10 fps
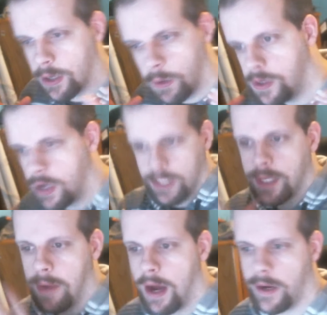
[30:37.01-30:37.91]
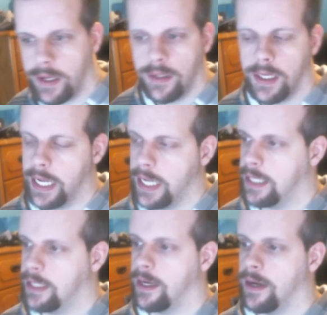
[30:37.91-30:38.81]
nuts about it.
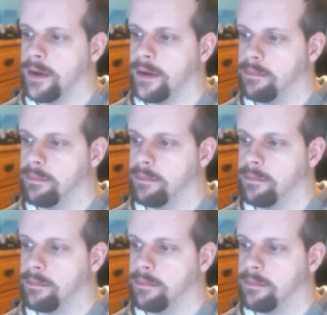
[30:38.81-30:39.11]
And um,